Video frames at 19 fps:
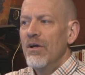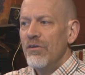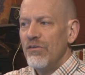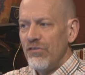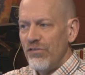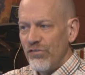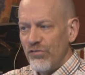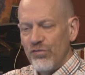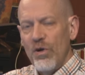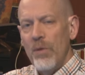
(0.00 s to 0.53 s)

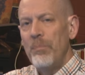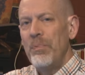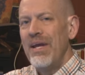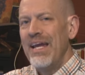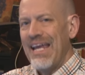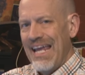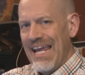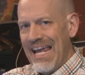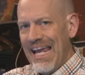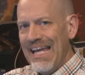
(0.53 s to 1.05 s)

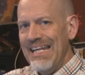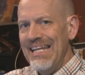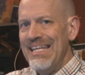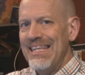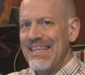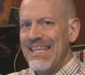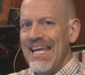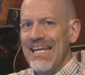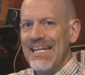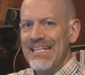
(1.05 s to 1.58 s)
stripping
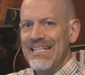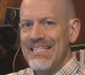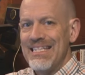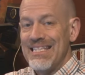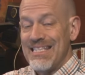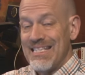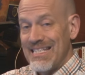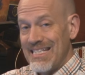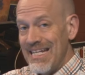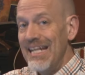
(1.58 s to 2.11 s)
anything
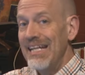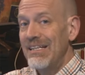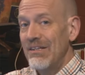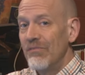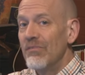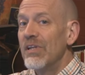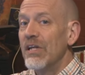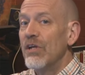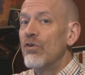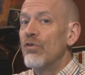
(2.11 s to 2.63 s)

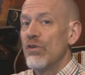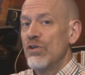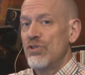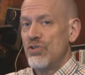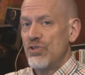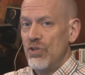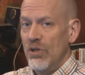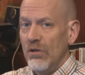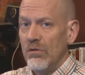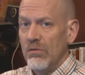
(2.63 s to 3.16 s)
distinctively
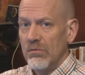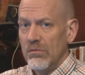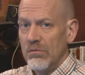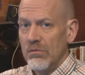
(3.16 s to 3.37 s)
Christian